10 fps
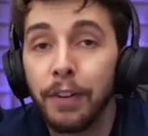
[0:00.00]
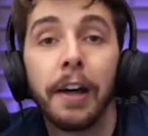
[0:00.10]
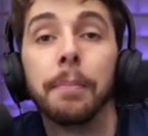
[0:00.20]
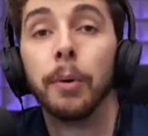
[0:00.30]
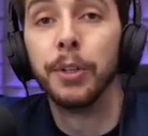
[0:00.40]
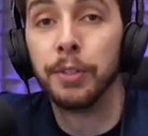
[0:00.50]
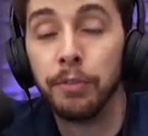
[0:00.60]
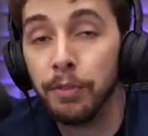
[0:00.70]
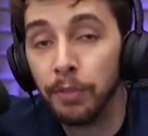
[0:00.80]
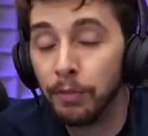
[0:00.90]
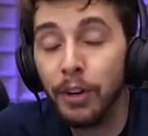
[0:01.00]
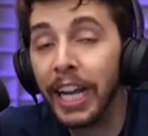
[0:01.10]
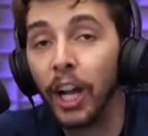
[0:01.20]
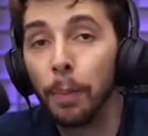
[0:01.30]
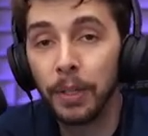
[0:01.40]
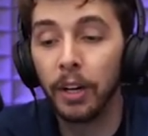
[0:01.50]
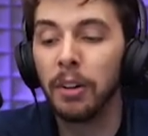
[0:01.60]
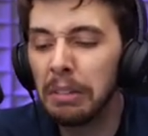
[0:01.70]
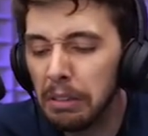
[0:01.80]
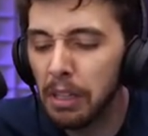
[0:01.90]
fanboys ringing up and
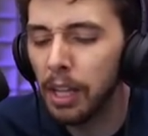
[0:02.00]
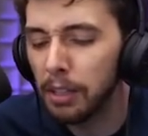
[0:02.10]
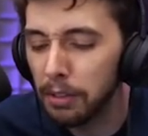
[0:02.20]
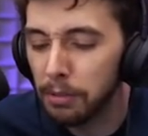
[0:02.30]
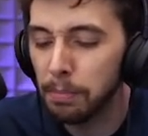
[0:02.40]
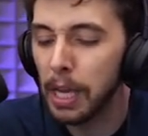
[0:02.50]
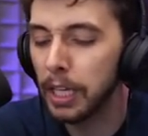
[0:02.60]
going, yeah,